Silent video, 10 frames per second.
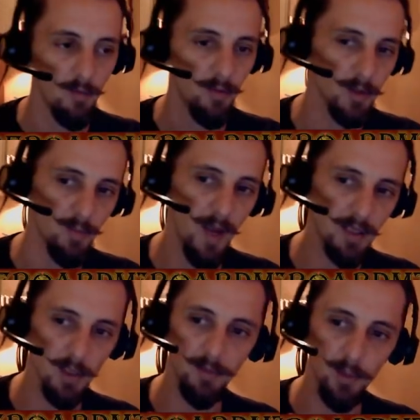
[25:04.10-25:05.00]

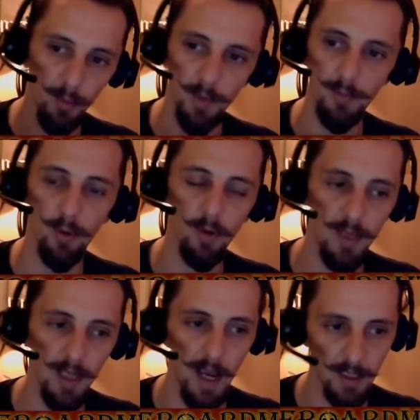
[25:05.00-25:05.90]
matchups where people will
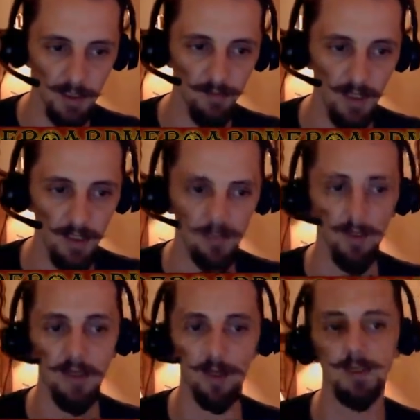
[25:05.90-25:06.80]
be activating
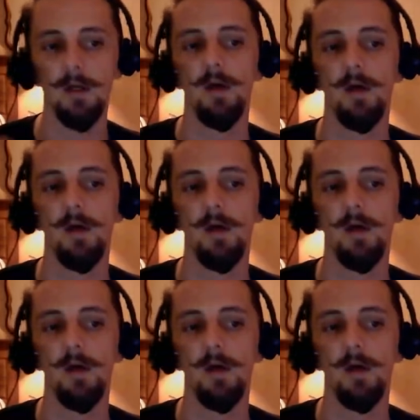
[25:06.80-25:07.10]
things.